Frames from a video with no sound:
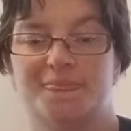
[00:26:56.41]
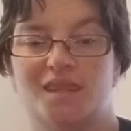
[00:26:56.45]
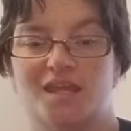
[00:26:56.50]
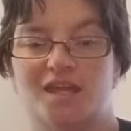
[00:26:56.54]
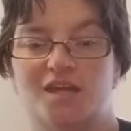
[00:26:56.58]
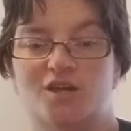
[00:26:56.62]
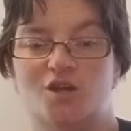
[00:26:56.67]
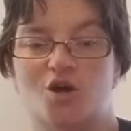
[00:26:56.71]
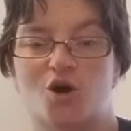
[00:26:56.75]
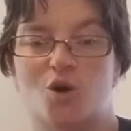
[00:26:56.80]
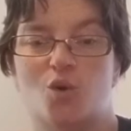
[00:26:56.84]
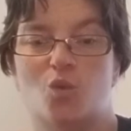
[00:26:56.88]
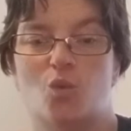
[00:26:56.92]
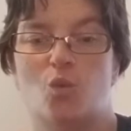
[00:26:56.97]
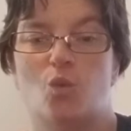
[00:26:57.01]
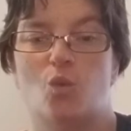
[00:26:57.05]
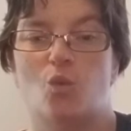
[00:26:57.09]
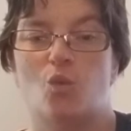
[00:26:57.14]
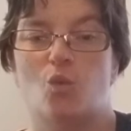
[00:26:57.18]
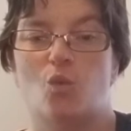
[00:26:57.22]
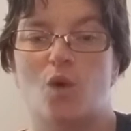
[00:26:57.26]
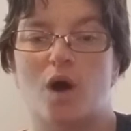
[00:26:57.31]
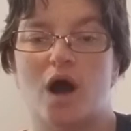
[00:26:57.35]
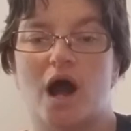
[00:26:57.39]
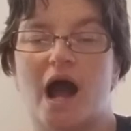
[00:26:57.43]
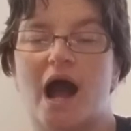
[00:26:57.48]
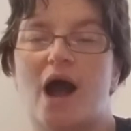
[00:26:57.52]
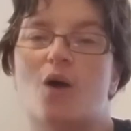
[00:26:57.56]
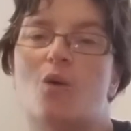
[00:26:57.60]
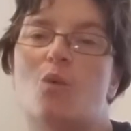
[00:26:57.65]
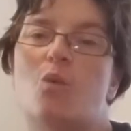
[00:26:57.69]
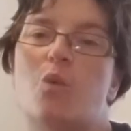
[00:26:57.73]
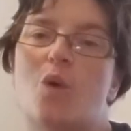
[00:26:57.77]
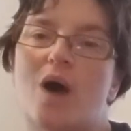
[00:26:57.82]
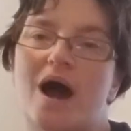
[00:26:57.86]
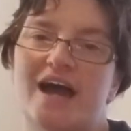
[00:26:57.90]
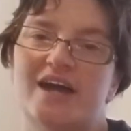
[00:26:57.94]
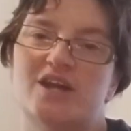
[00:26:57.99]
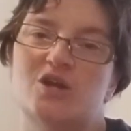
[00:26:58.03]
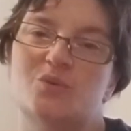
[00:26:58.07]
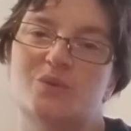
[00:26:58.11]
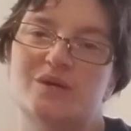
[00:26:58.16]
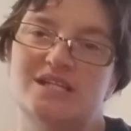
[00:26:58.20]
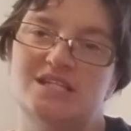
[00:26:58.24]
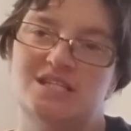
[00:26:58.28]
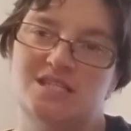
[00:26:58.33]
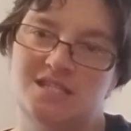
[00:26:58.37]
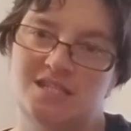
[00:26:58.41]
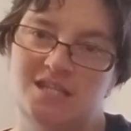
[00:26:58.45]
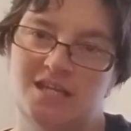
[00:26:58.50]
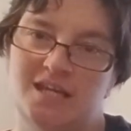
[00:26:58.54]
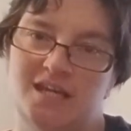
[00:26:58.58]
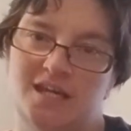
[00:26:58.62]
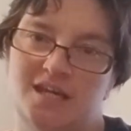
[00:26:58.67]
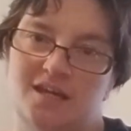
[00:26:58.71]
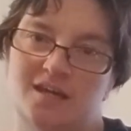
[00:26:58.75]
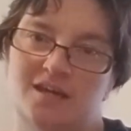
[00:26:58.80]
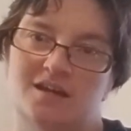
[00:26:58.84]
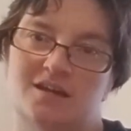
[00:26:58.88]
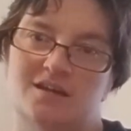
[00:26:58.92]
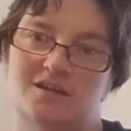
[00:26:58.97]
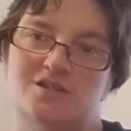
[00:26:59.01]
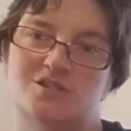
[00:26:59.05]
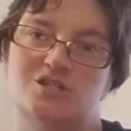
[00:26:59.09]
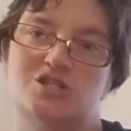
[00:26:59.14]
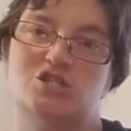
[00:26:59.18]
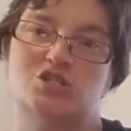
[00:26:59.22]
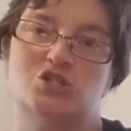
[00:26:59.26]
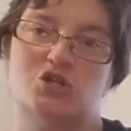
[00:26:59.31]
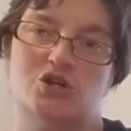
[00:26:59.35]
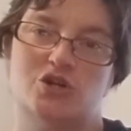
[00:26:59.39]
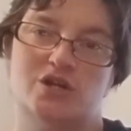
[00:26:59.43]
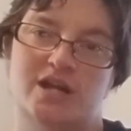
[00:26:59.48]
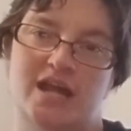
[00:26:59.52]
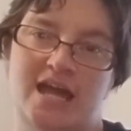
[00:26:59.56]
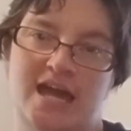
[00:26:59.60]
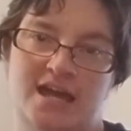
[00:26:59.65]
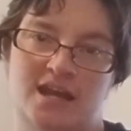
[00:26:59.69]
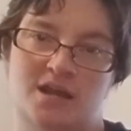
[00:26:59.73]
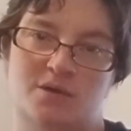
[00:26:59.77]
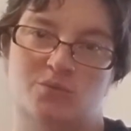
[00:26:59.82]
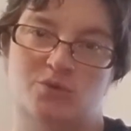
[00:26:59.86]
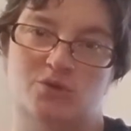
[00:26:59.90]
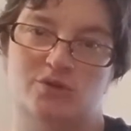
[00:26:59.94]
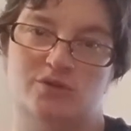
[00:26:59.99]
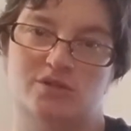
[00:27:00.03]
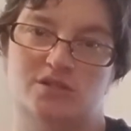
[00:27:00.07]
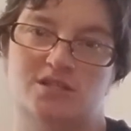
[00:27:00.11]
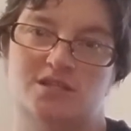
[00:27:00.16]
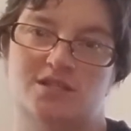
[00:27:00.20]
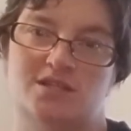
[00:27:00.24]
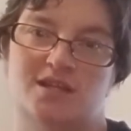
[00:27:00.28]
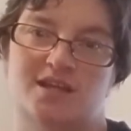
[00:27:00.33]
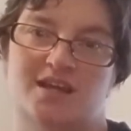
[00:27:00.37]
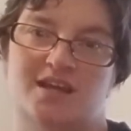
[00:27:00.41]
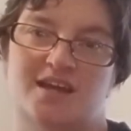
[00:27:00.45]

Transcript: you know, why do we see certain animals